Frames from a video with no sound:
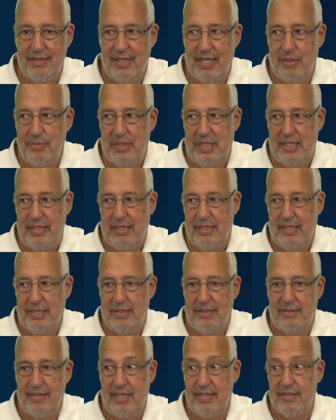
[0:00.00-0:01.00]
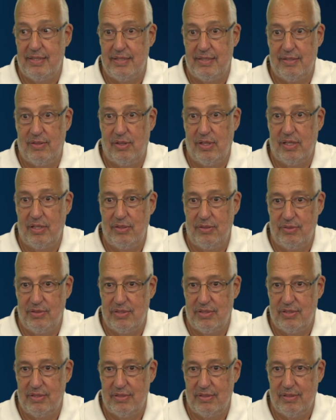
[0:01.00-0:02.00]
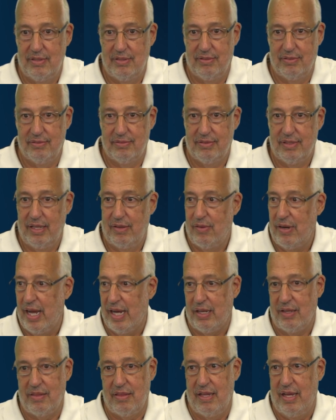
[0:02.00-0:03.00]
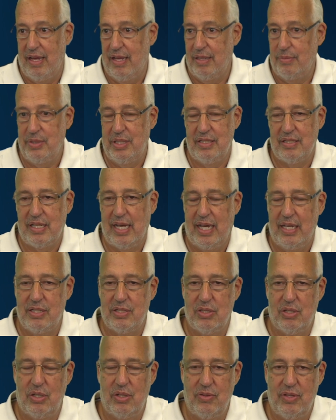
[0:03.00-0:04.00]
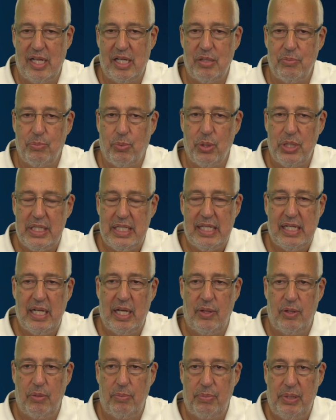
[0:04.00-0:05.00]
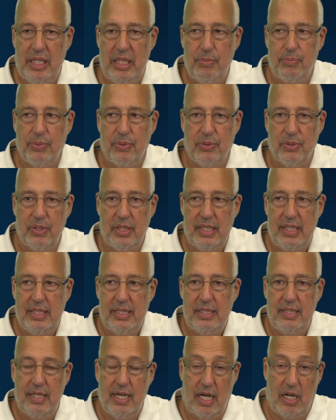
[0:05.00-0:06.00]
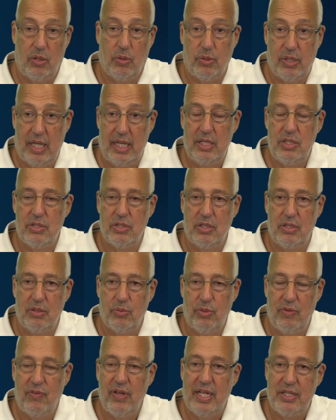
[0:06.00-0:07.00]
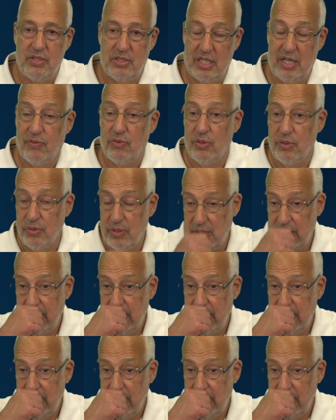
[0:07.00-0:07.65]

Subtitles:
I mean, Taste of Syracuse, Rockathon. I mean, these guys they can put together people at a location. And we've had several